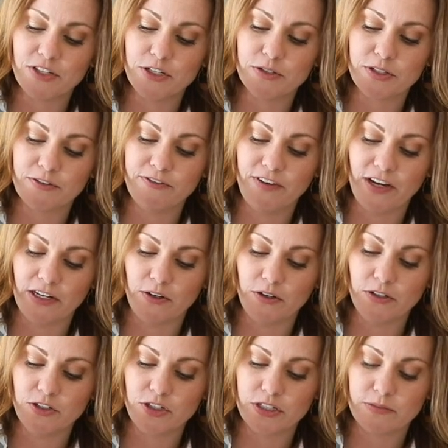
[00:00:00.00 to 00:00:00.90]
to use a
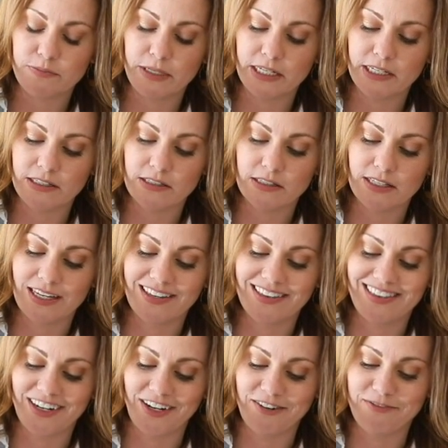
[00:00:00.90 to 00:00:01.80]
funnel just because
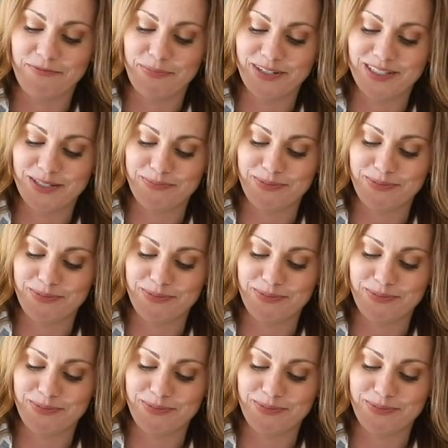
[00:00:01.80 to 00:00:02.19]
it's